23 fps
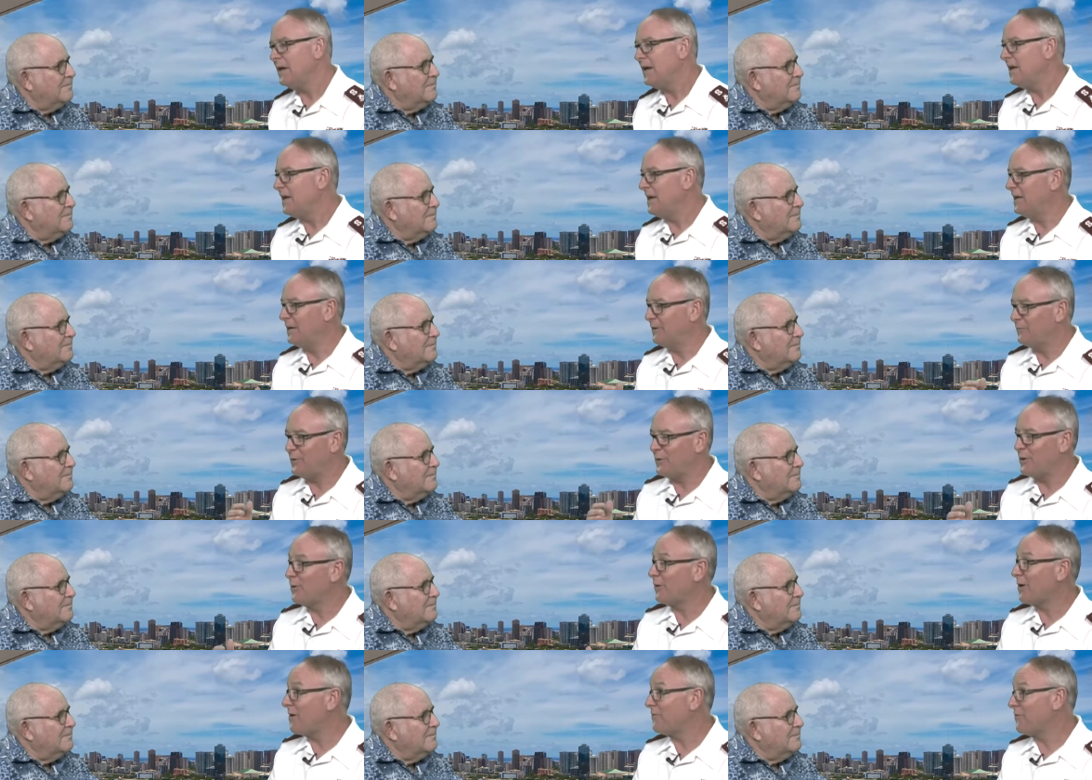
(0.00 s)
Speaker 1: And if we
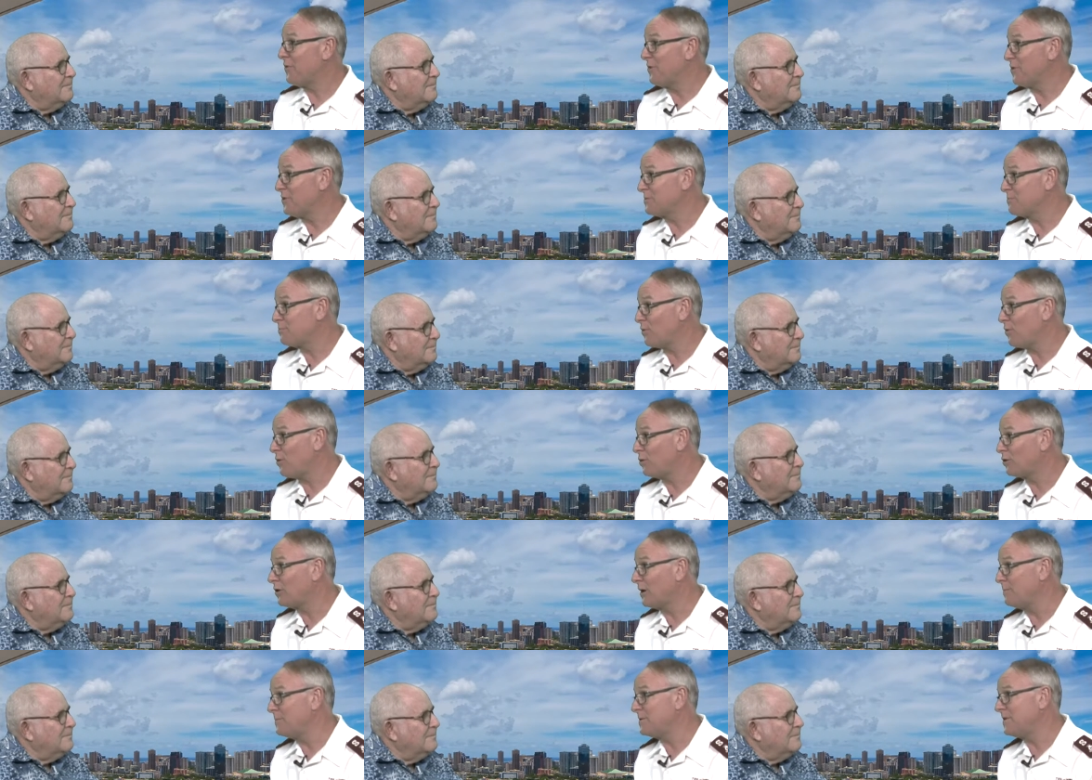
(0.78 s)
don't offer those
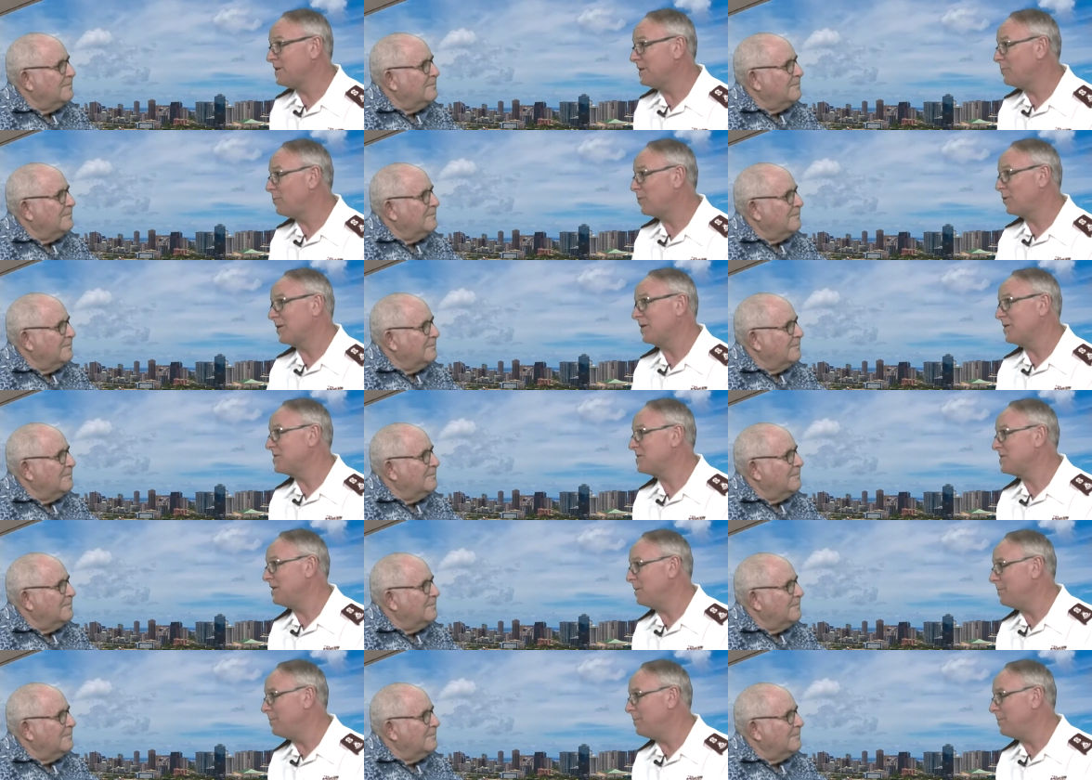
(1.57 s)
programs, then we're going to see a